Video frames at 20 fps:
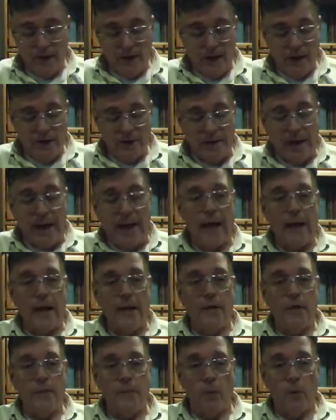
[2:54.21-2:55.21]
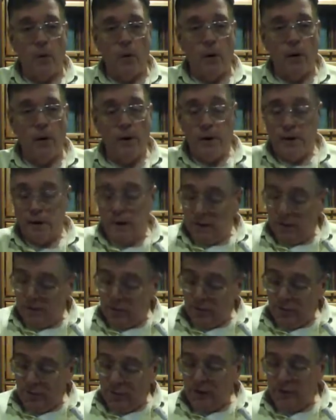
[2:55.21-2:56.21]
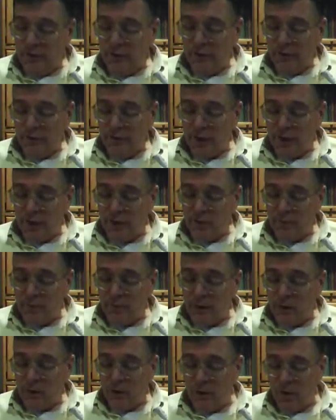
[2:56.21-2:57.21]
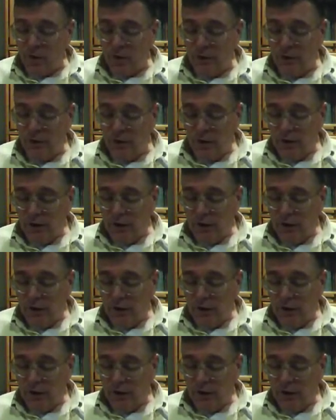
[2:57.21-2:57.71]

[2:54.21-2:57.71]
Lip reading: And the N is broad. So the S is slender because